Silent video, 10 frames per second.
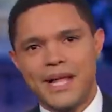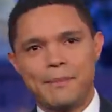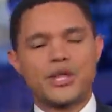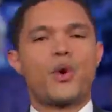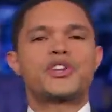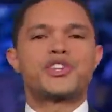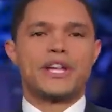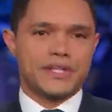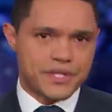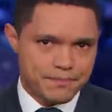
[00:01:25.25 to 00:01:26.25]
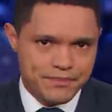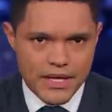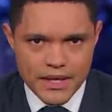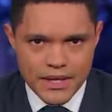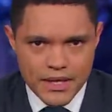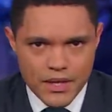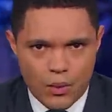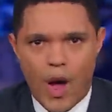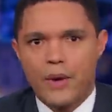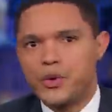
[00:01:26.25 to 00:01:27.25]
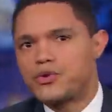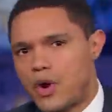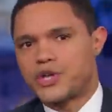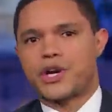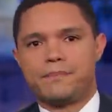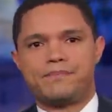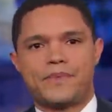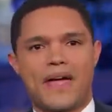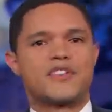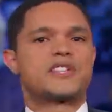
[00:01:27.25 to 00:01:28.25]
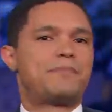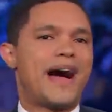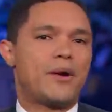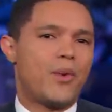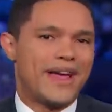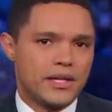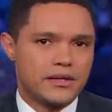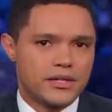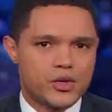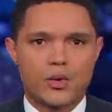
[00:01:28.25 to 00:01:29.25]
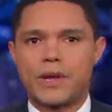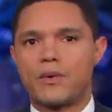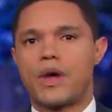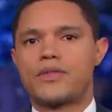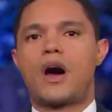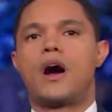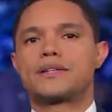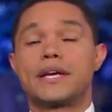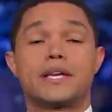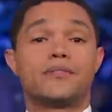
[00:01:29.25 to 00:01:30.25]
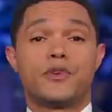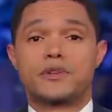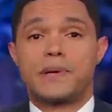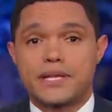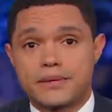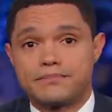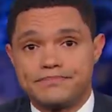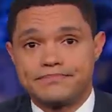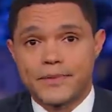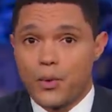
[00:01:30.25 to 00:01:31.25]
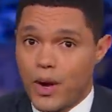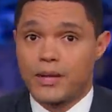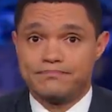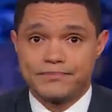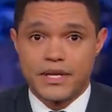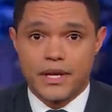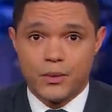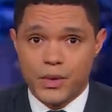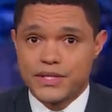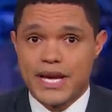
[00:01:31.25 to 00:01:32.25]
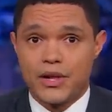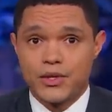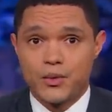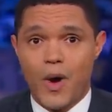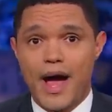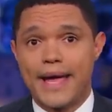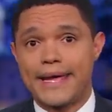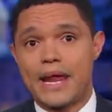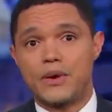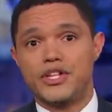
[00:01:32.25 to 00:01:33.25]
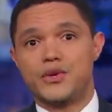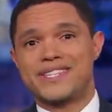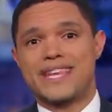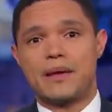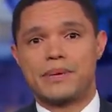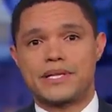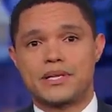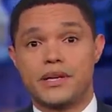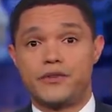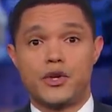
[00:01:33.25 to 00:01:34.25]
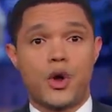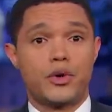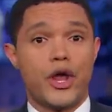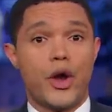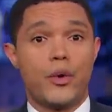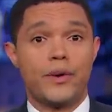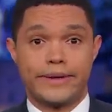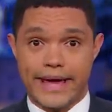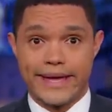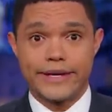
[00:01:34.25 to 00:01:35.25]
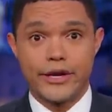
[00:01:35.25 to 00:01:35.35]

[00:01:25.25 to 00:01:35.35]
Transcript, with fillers: but the question is, why would Russia have a spy whale swimming around the Arctic in the first place? Well, we'll tell you why in our newest segment. If you don't know, now you